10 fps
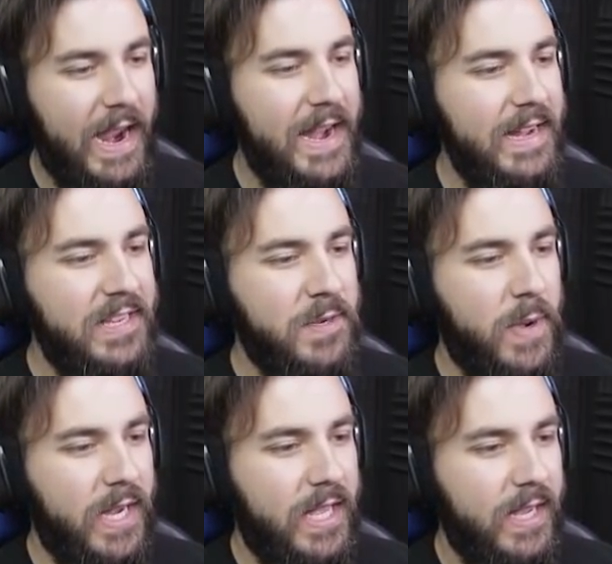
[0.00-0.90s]
I need you,
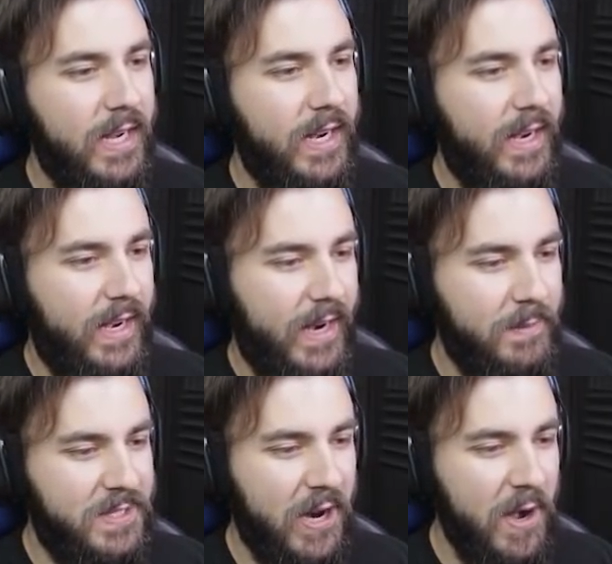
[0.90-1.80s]
buddy.
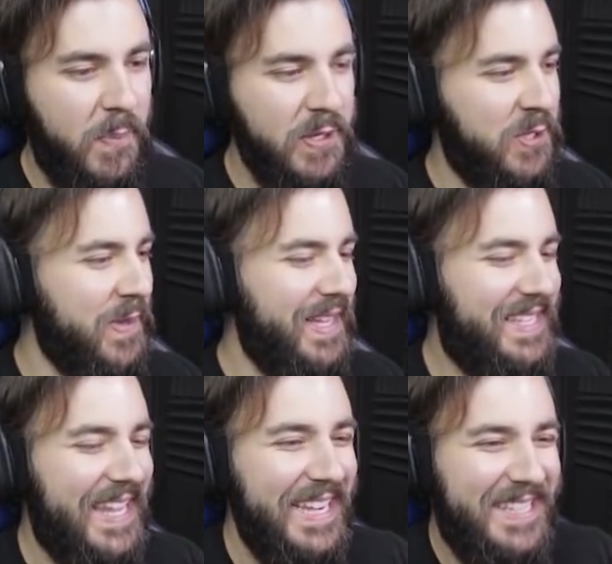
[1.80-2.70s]
I'm sorry to put you in this
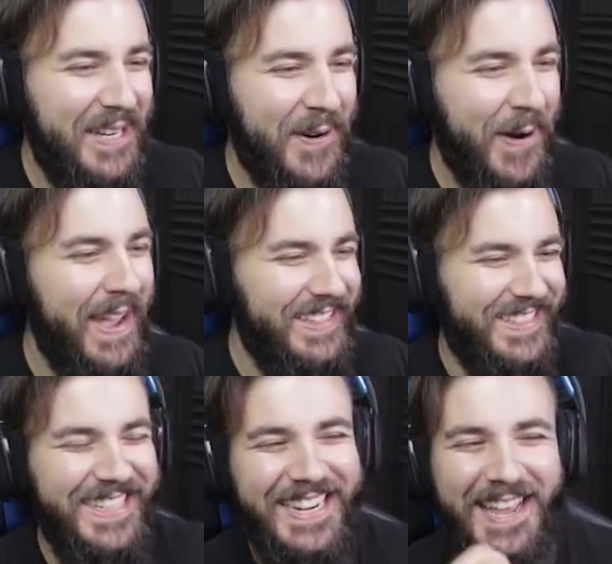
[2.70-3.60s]

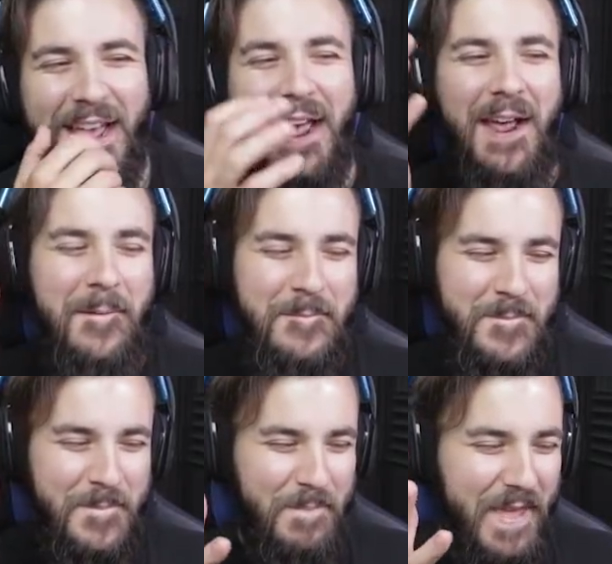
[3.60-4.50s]
situation.
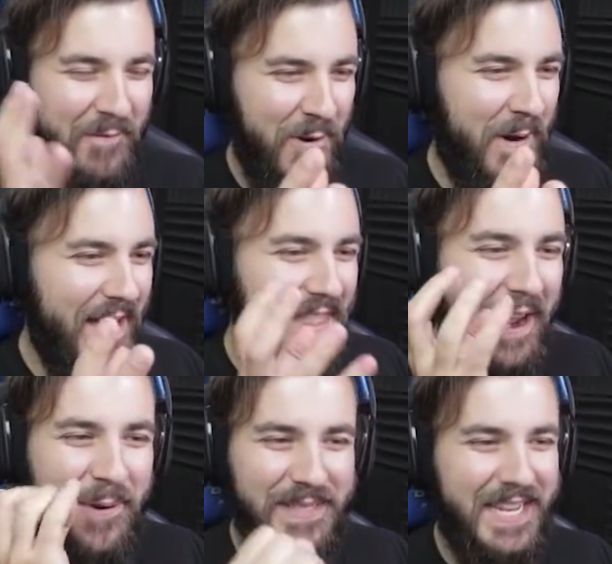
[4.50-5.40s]
Everyone
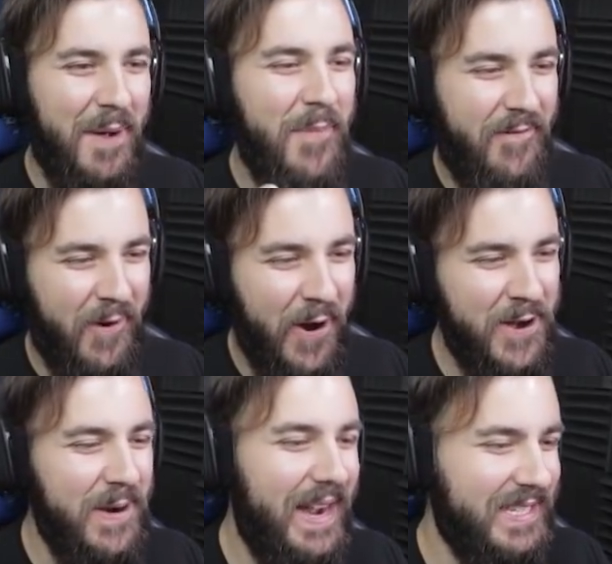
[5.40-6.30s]
who has come before
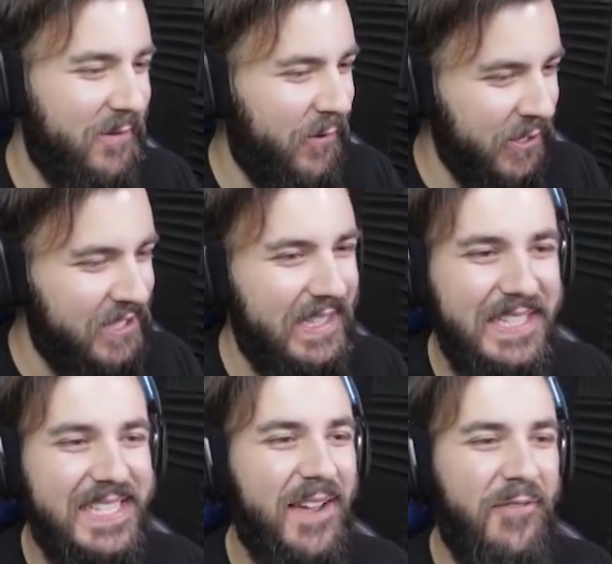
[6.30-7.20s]
you has
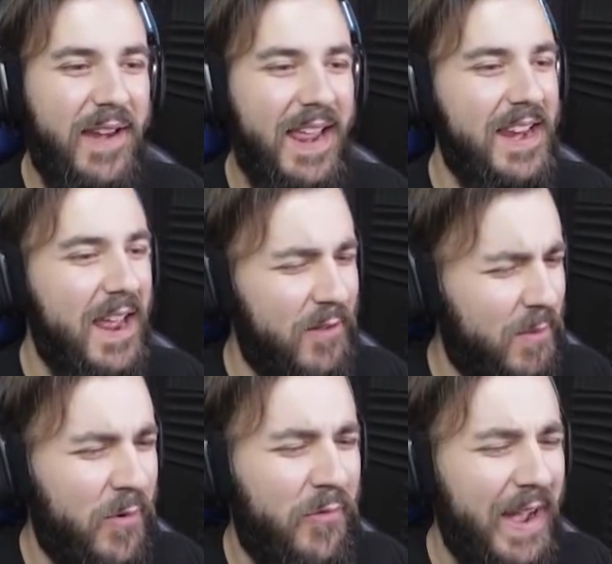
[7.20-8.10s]
unfortunately suffered an
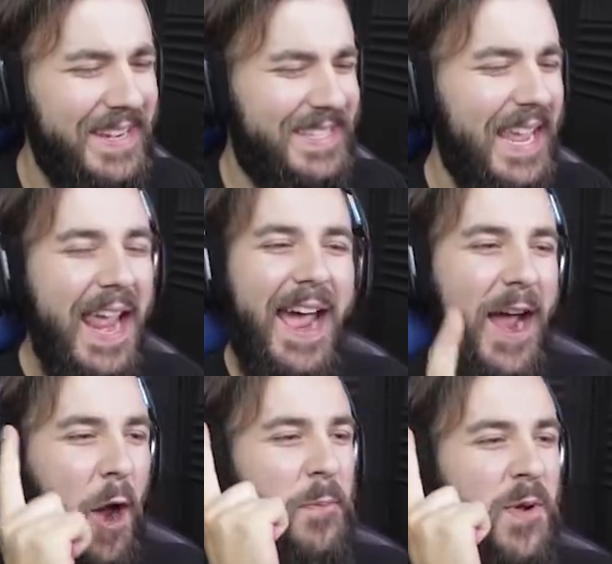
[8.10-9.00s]
inevitable fate.
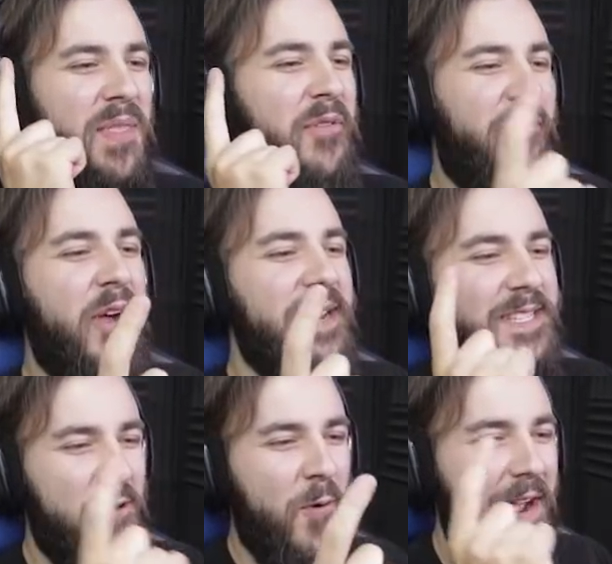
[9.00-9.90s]
I hope you were the
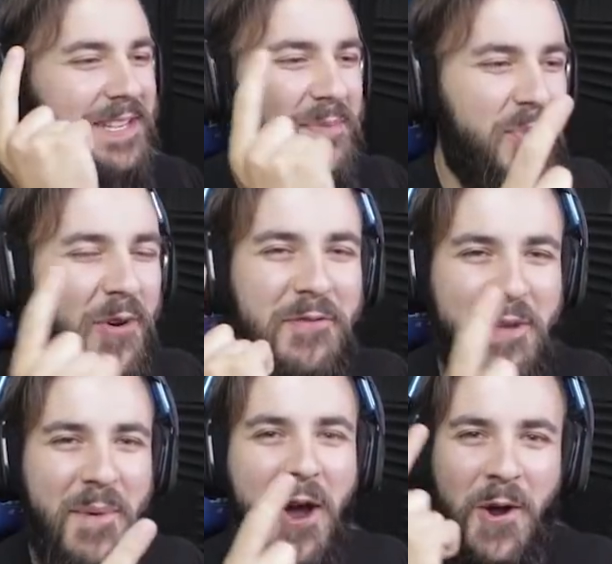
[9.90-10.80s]
first one to prove
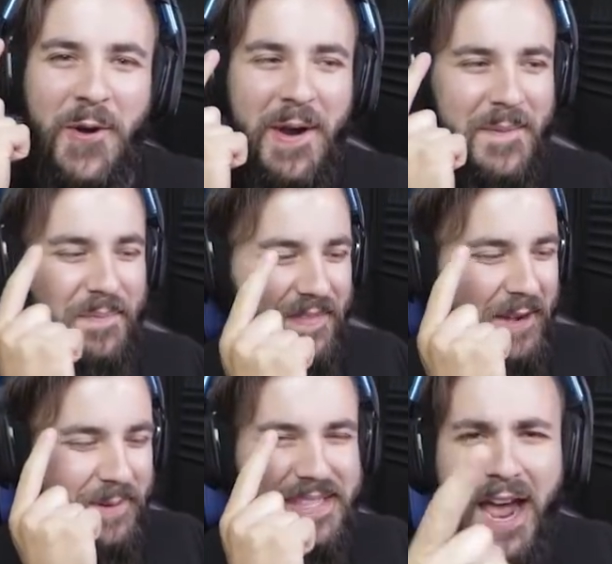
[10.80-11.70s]
them all
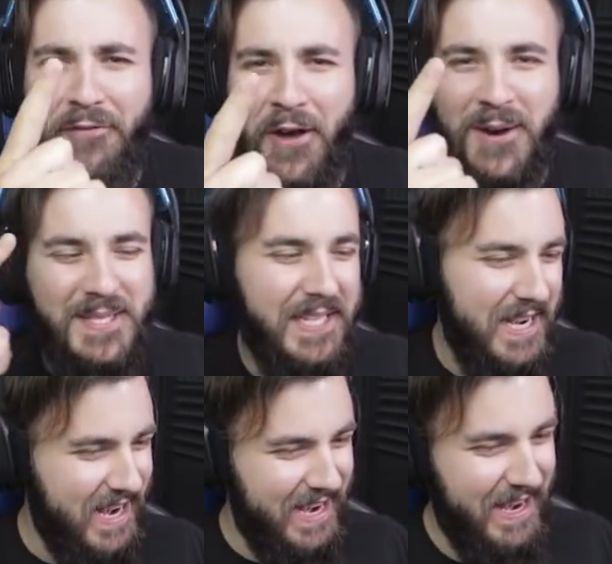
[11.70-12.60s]
that it was their fault
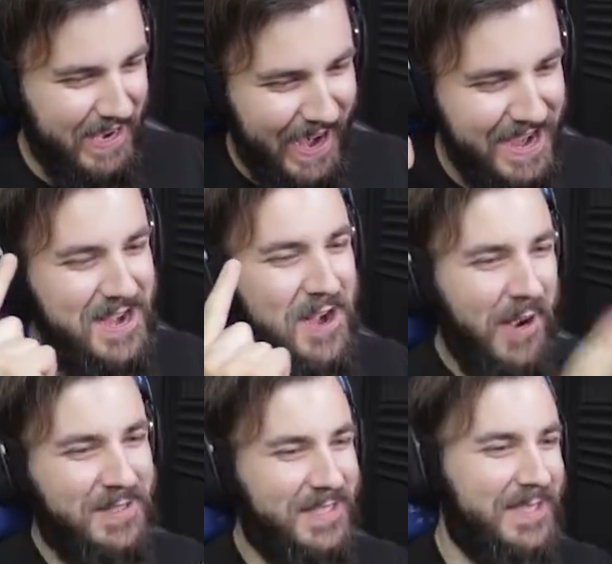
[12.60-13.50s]
and
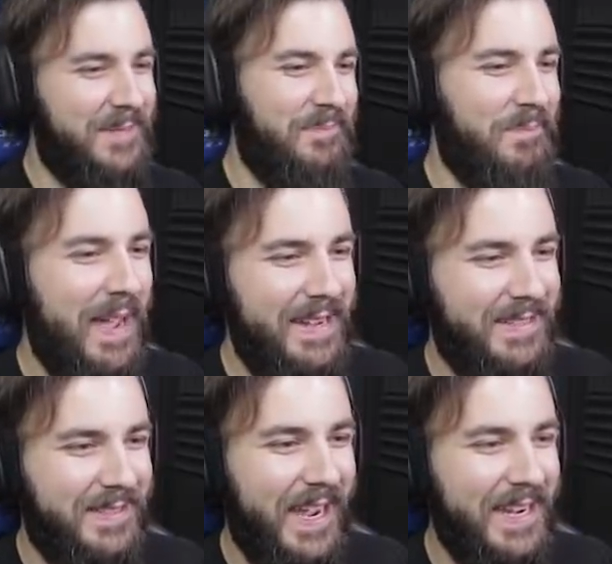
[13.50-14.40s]
not my
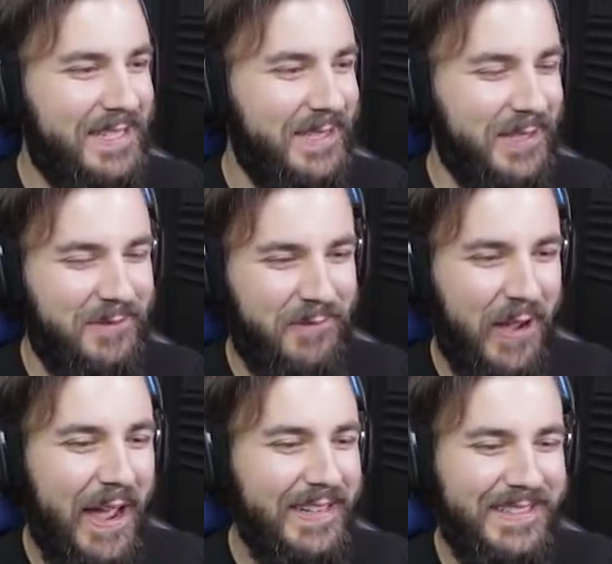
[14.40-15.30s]
dinosaur's
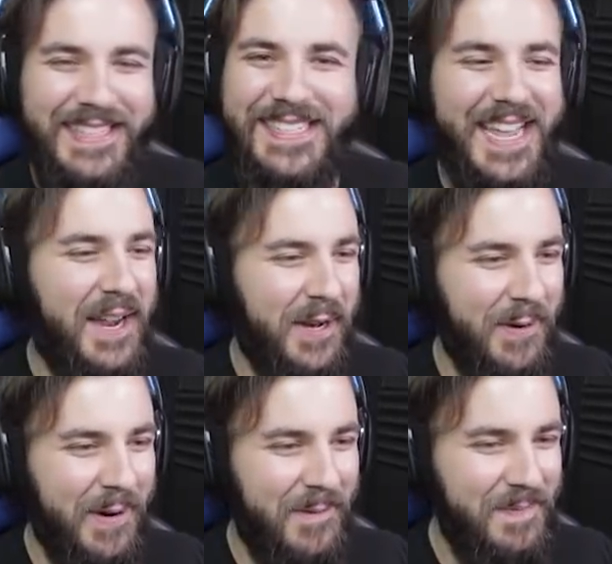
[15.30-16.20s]
I, This can't
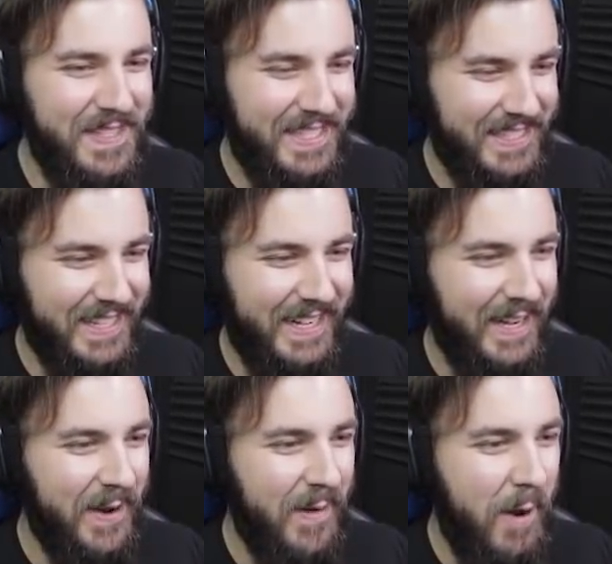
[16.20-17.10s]
go well. This isn't going to
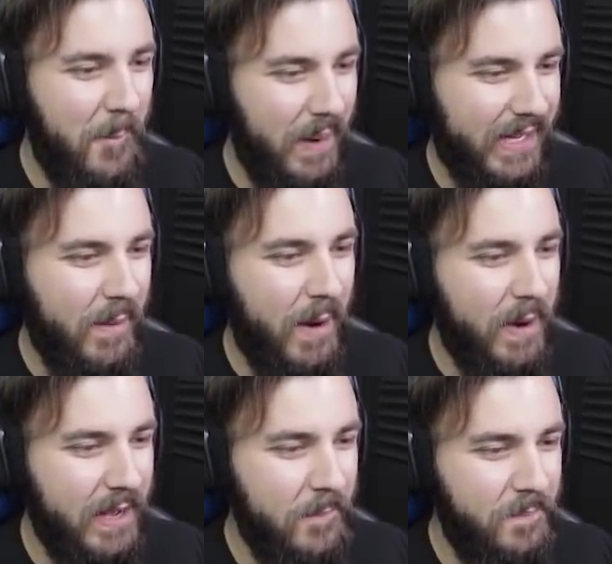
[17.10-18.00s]
go well. But come on,
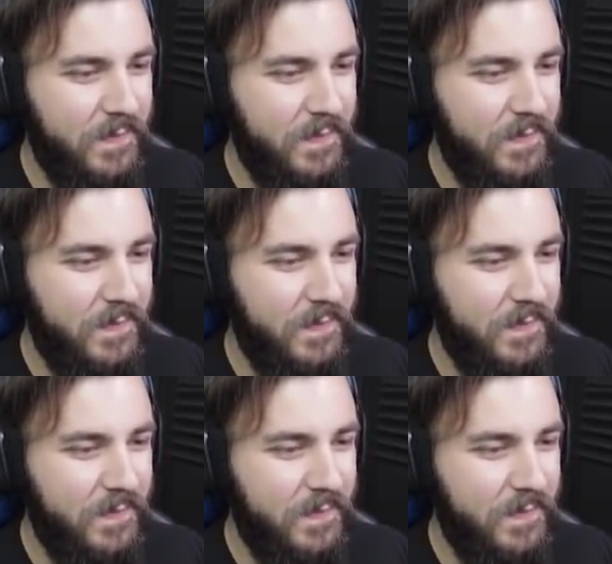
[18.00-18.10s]
buddy.